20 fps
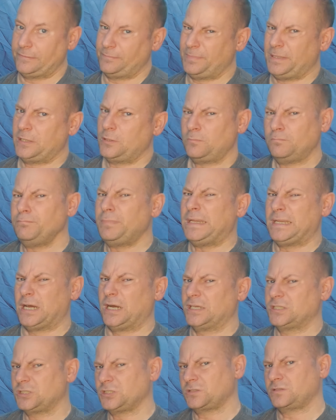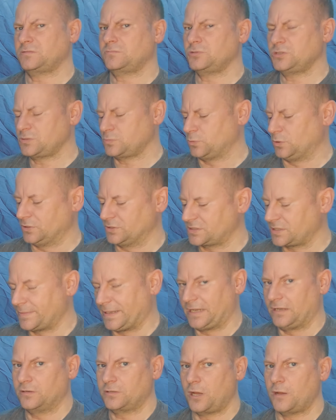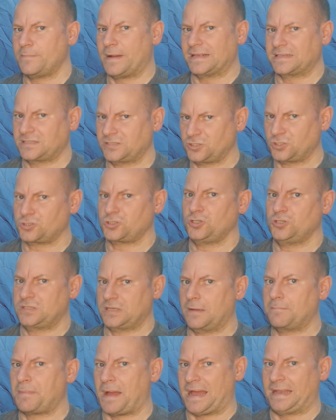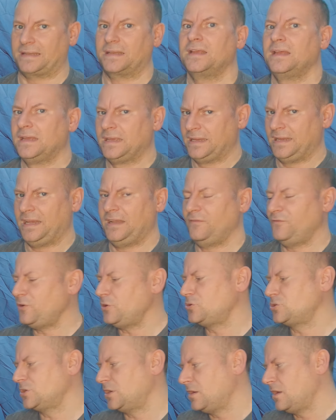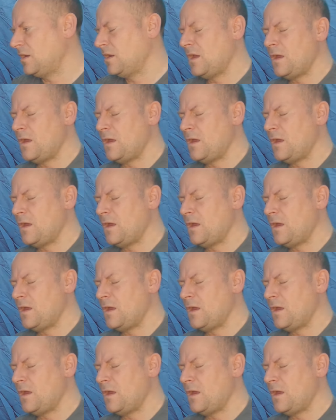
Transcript: It'd be nice, just once. I mean, I'll go back to just using a pad in future.